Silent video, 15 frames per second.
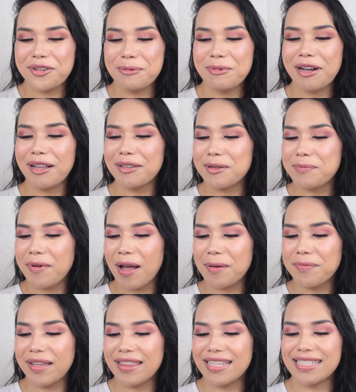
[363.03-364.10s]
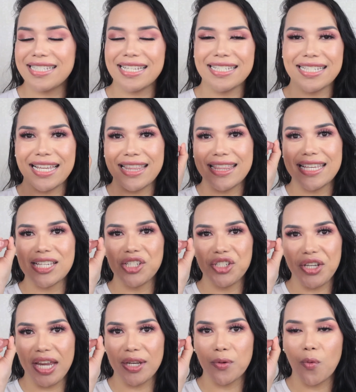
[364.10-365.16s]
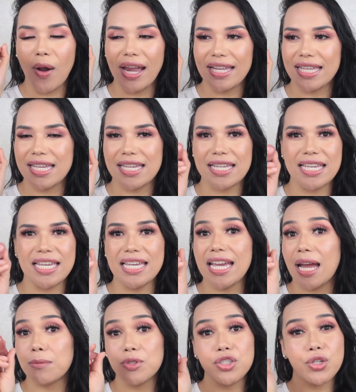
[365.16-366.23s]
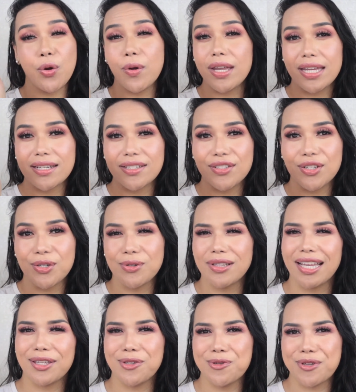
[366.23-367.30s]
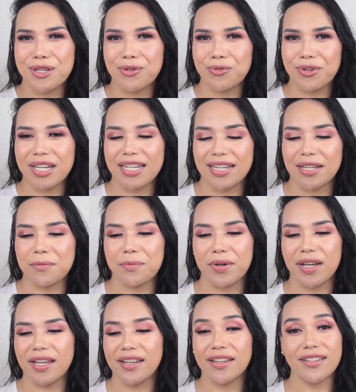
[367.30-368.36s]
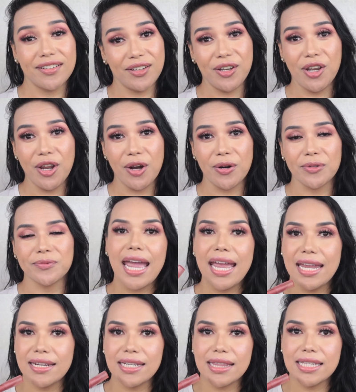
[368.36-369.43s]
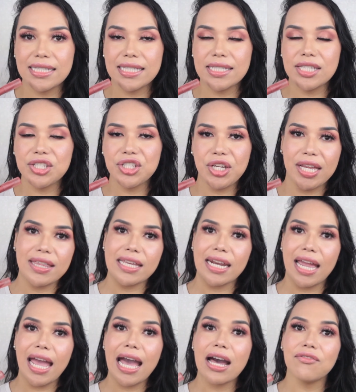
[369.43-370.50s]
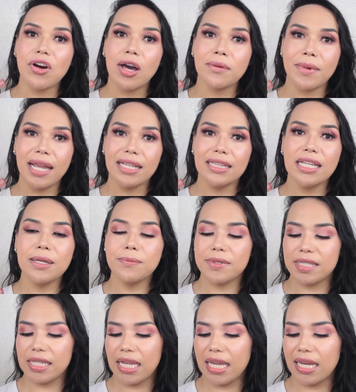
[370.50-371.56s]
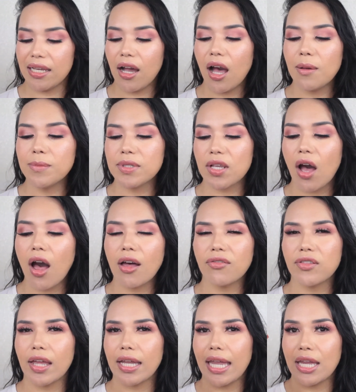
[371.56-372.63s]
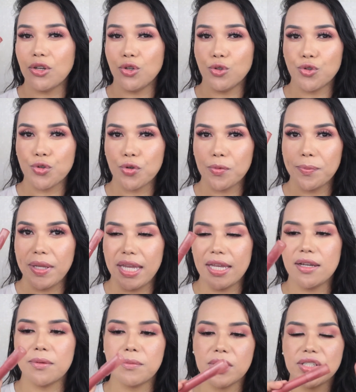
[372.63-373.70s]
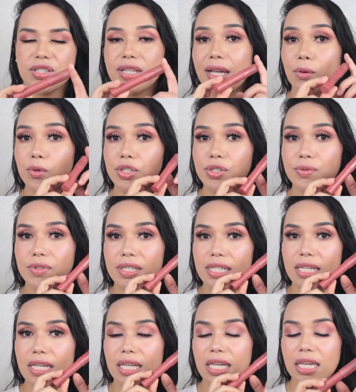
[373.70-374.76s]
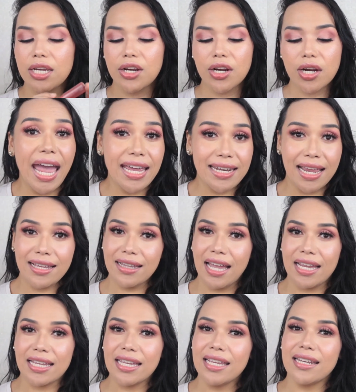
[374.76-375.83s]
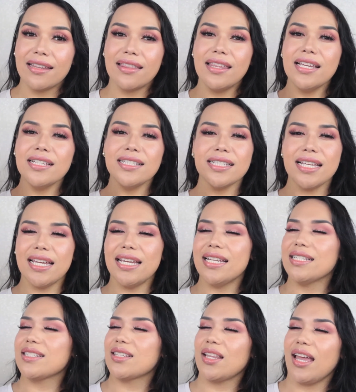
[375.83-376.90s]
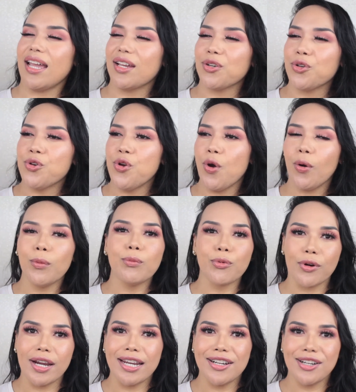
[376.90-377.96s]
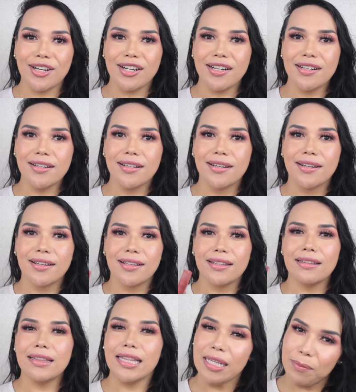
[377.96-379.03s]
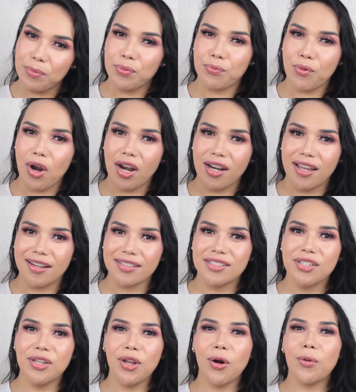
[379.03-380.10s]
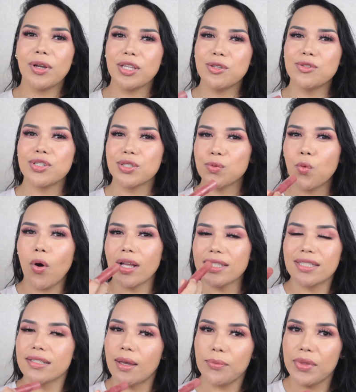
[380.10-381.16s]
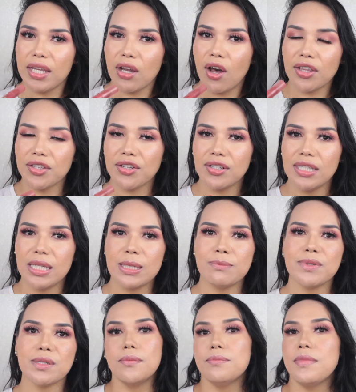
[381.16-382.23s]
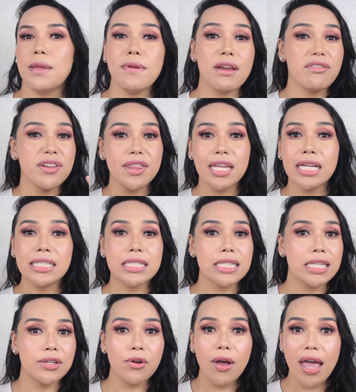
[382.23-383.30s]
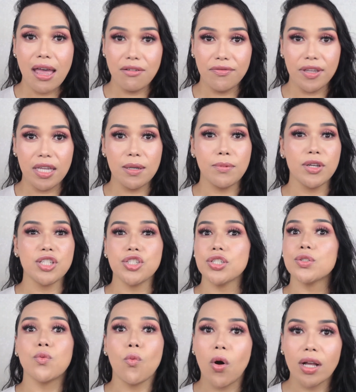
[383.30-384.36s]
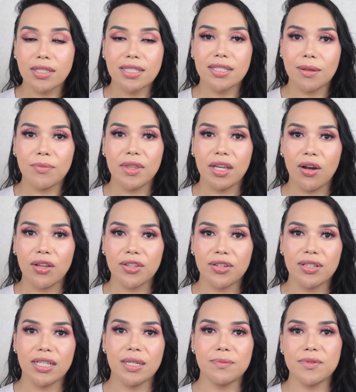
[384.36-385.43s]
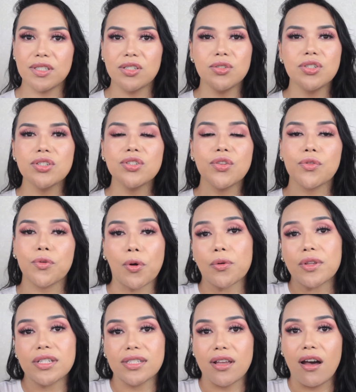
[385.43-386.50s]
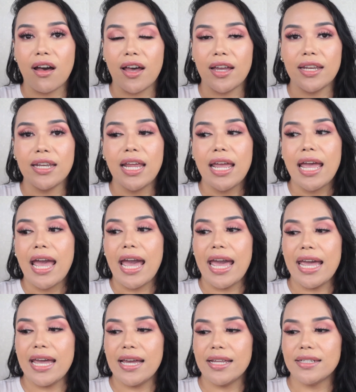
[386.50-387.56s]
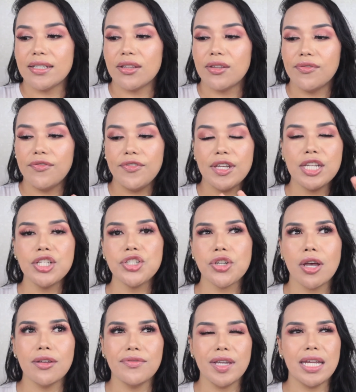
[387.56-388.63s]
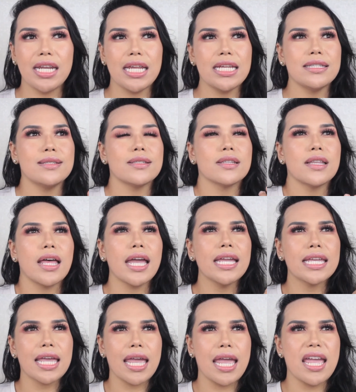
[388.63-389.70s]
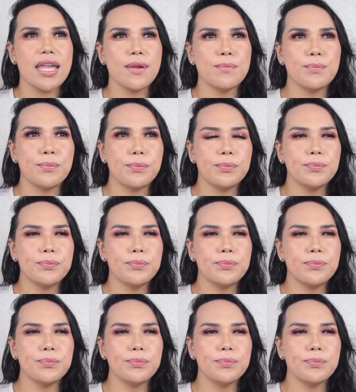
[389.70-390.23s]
from ColourPop, and this is in the shade Waikiki. I'm showing it to you like you can read it, but no. And this is the shade that I have on my lips. It comes off like a neutral pink, much like what you see here, and I like it. This is like no-brainer lip product. You know, when you just want something on your lips, maybe everything is a little heavy, but you just want something on your lips, you just throw this on, and the finish of it, it's like a